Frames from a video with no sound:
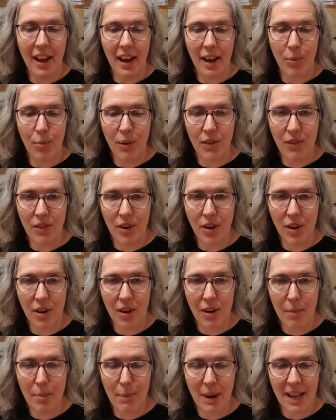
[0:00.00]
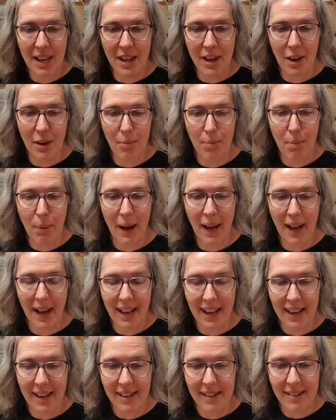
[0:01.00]
We've got Mako
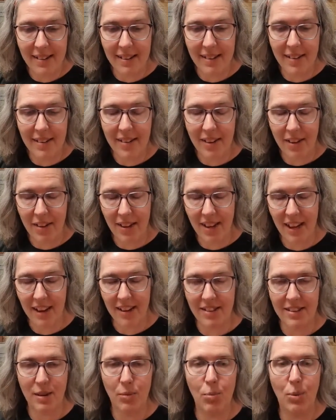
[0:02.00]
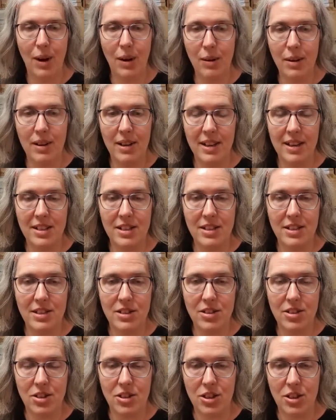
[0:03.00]
paint. So yeah, I said one is
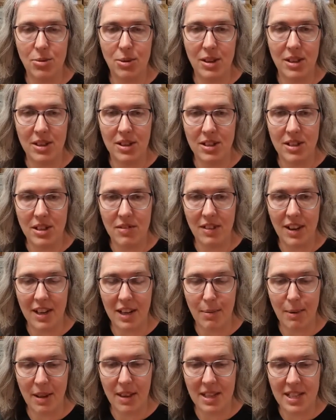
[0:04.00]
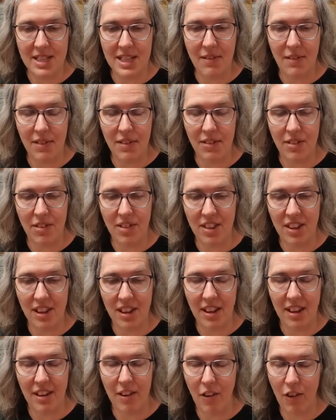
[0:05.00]
due with us around about the 7th
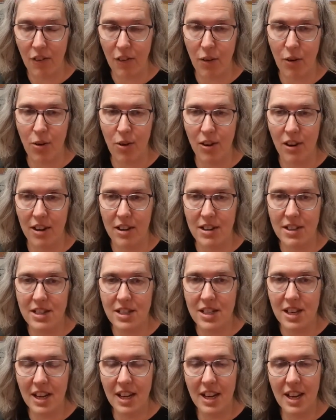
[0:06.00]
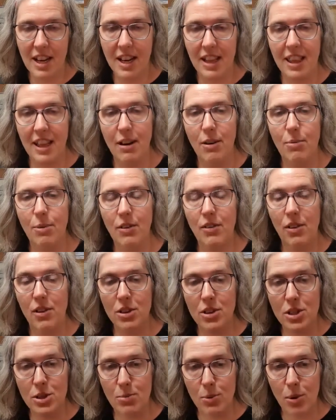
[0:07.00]
of August, and then we've got a
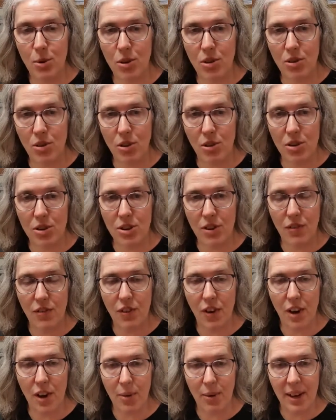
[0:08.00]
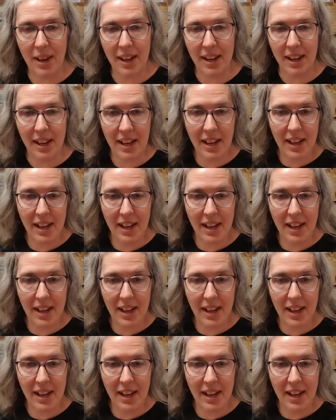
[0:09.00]
smaller order following